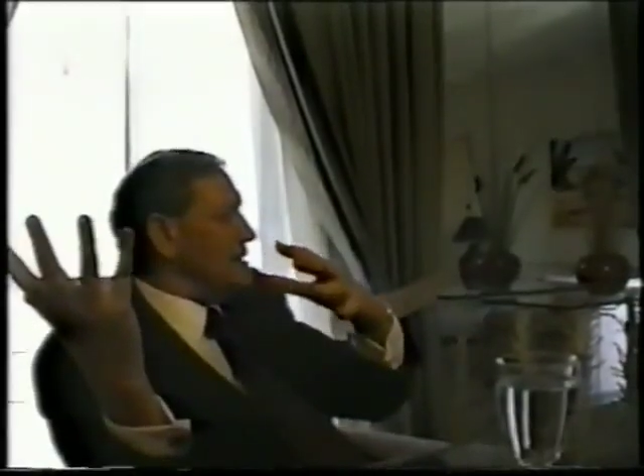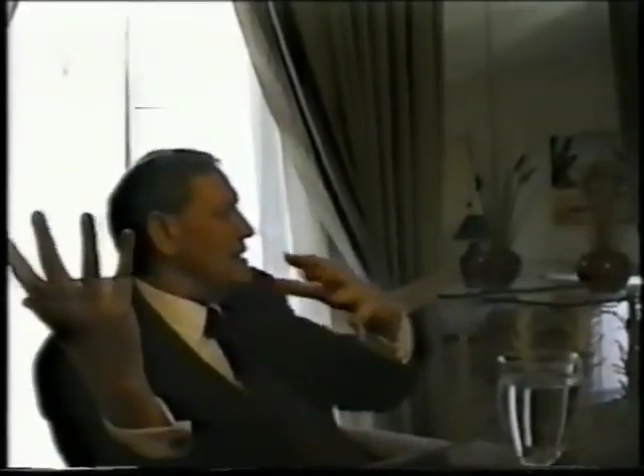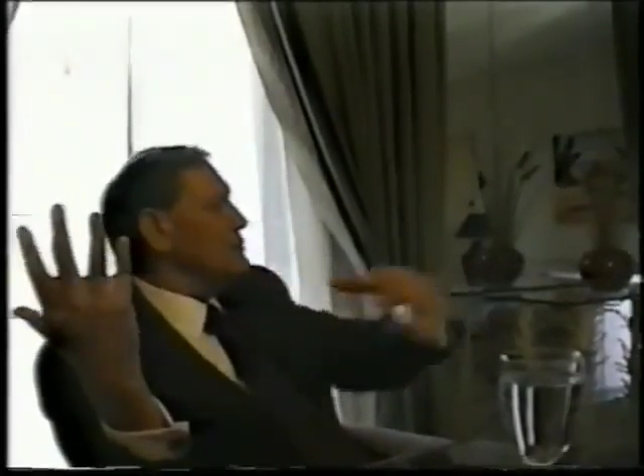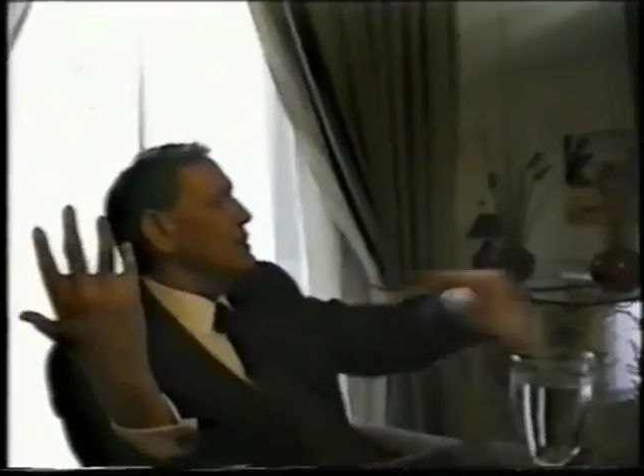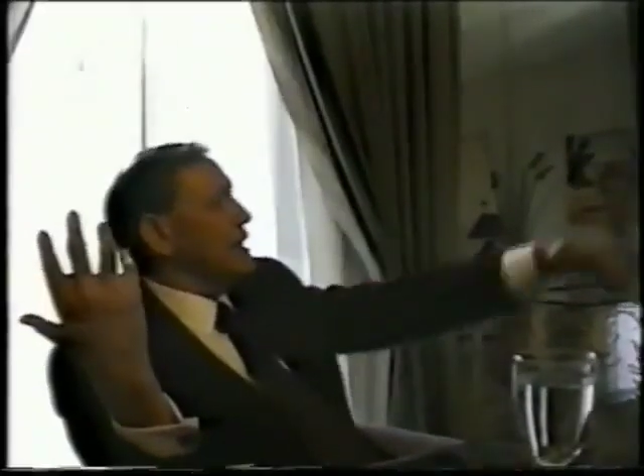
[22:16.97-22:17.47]

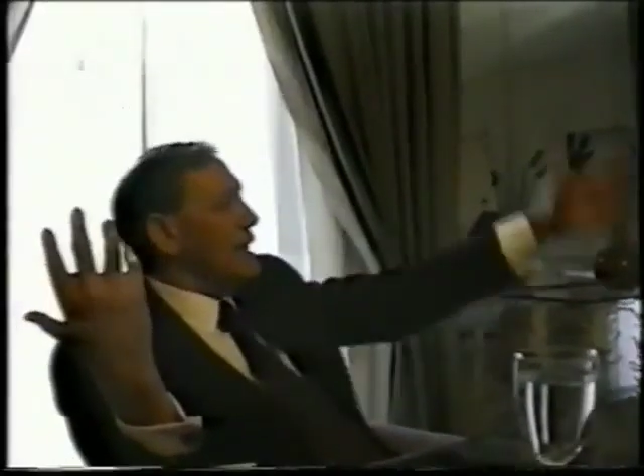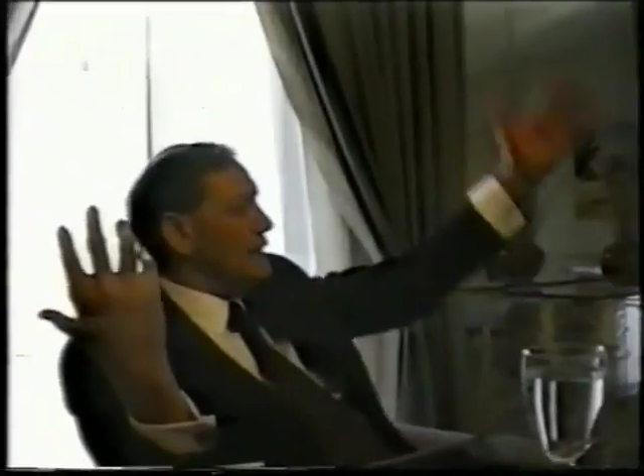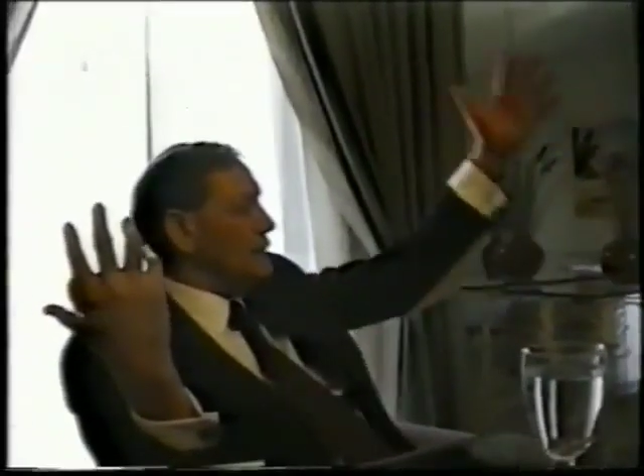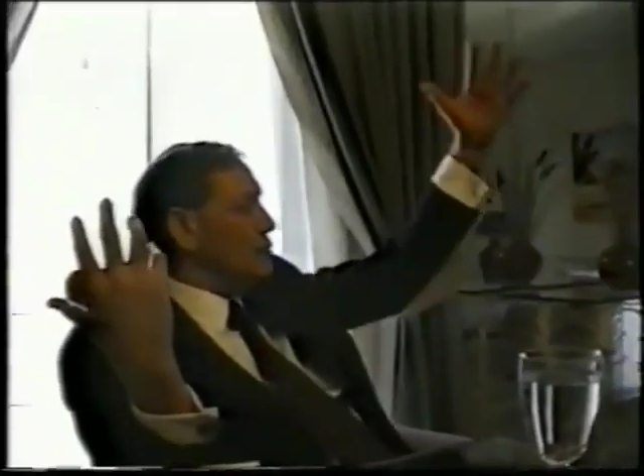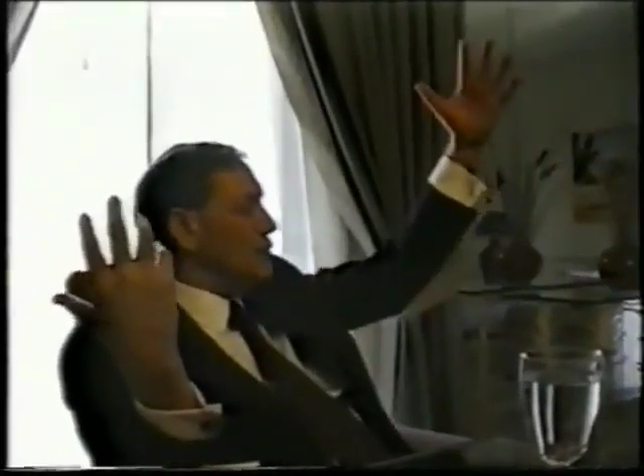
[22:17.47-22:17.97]
It'll work
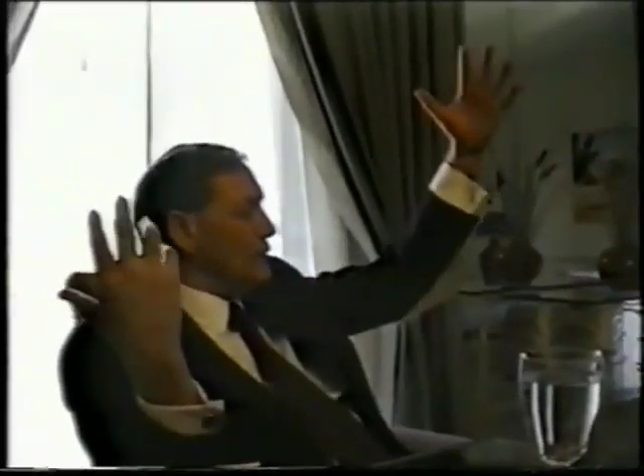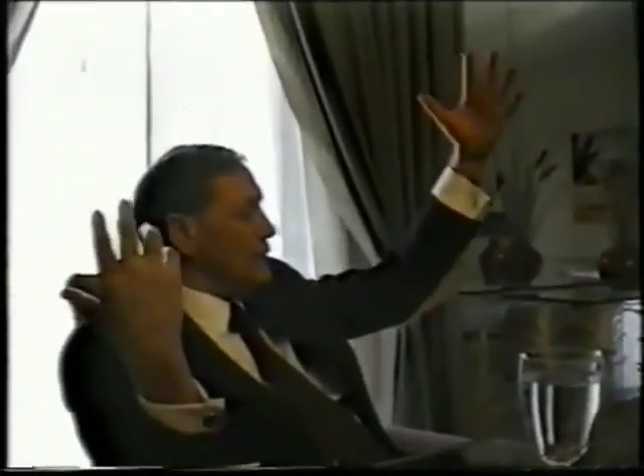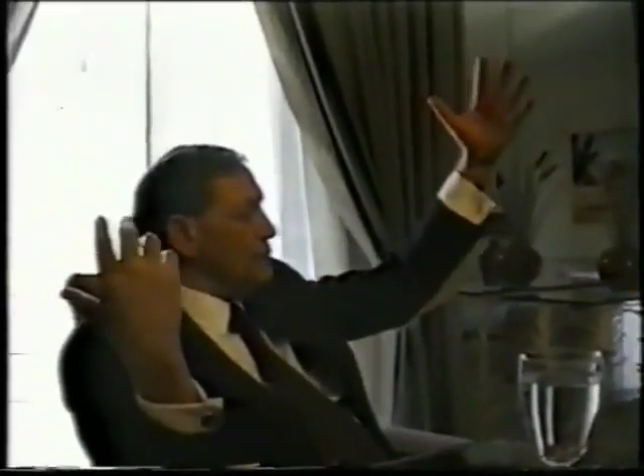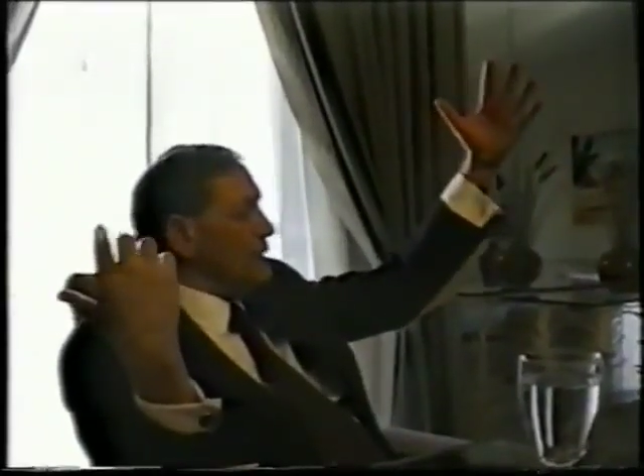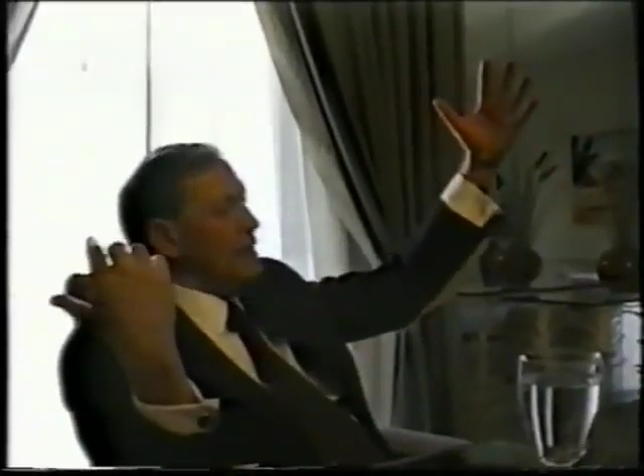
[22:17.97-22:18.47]

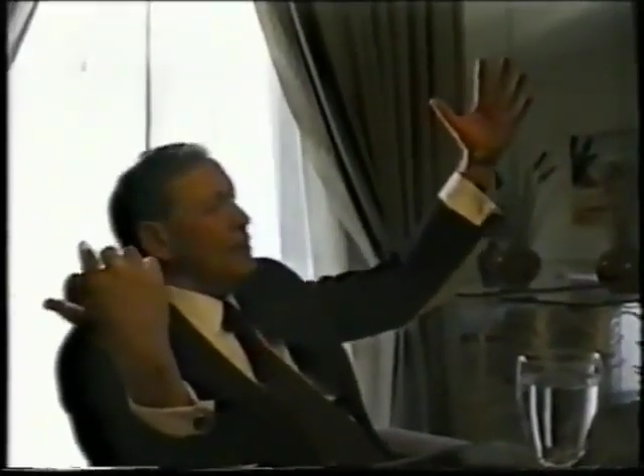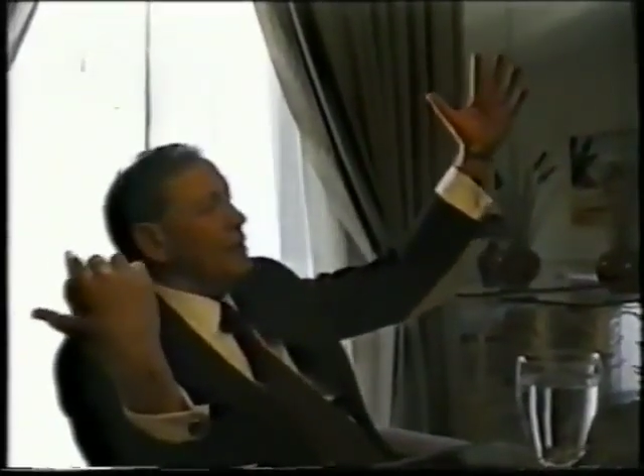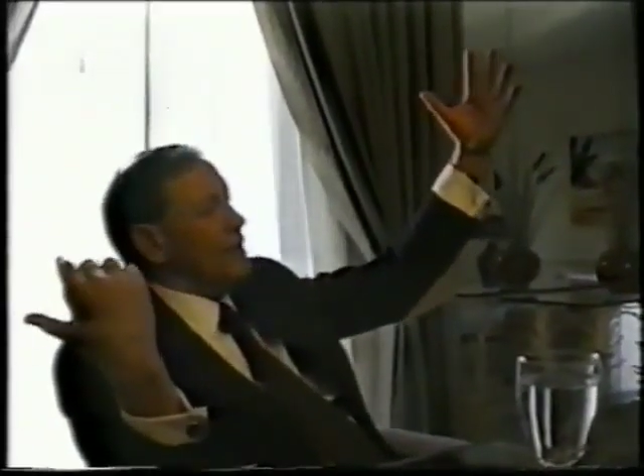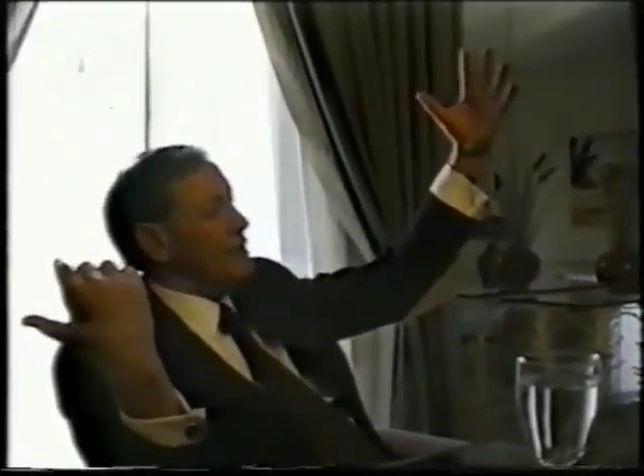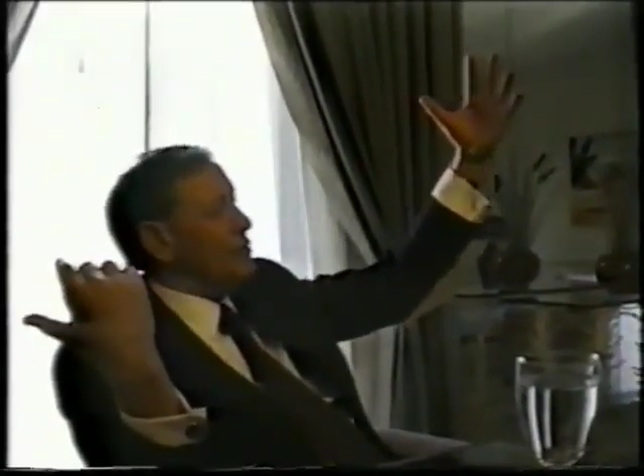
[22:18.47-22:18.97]
underwater at midnight,